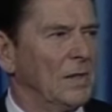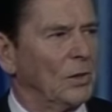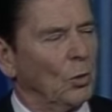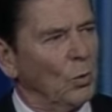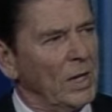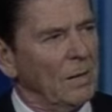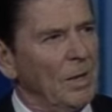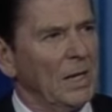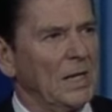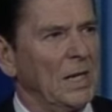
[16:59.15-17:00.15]
that the
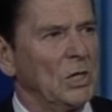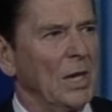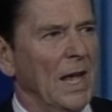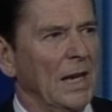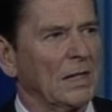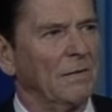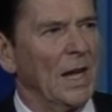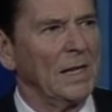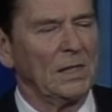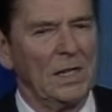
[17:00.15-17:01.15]
Rehabilitation Act of
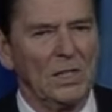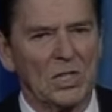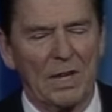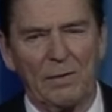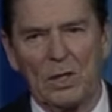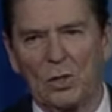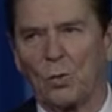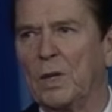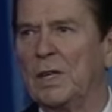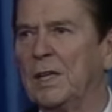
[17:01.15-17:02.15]
nineteen
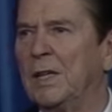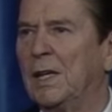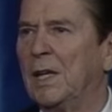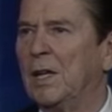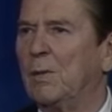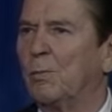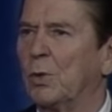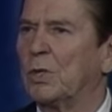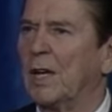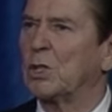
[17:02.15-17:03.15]
seventy-three
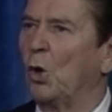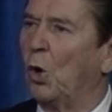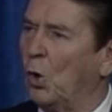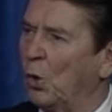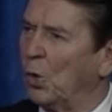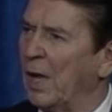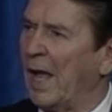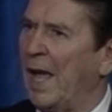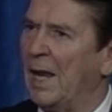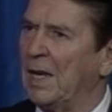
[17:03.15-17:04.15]
protects all
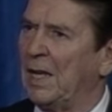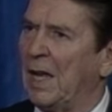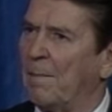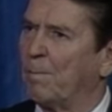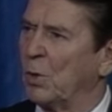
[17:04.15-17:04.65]
handicapped